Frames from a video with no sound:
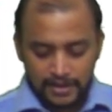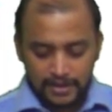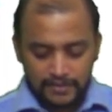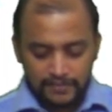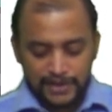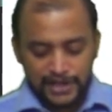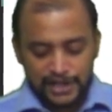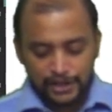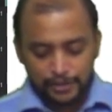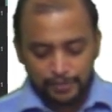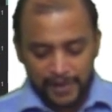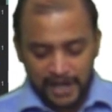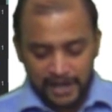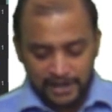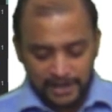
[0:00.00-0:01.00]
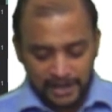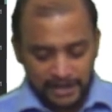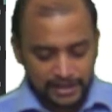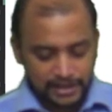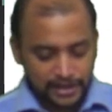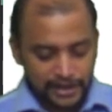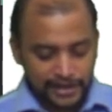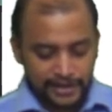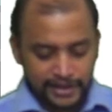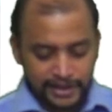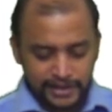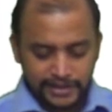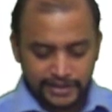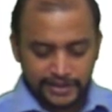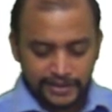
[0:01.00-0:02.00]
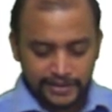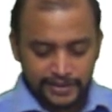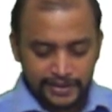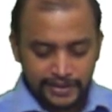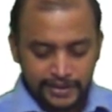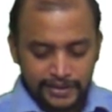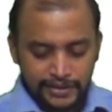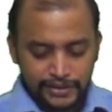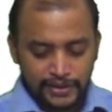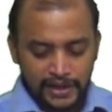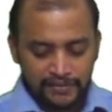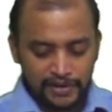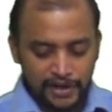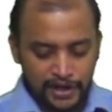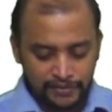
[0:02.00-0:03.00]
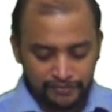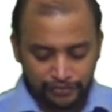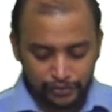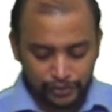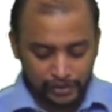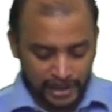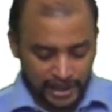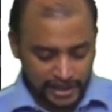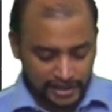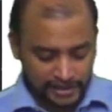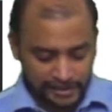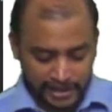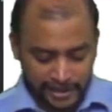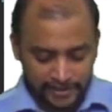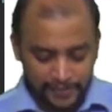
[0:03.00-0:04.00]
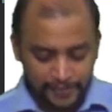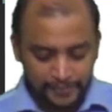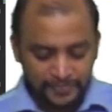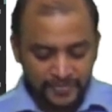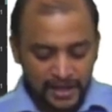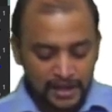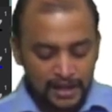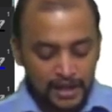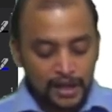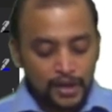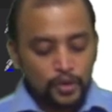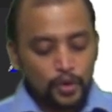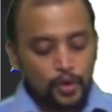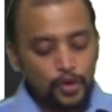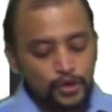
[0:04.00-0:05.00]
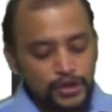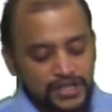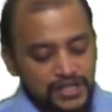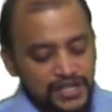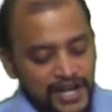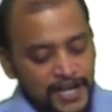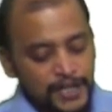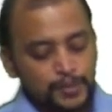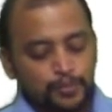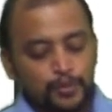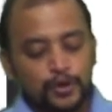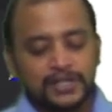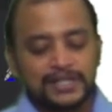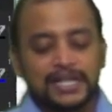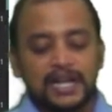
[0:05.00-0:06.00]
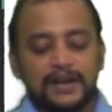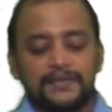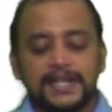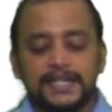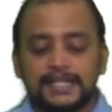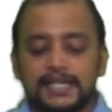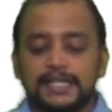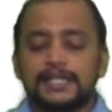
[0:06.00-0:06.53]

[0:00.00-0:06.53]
We need to pay GST on this. So even on 4 lakhs then. Goods transport services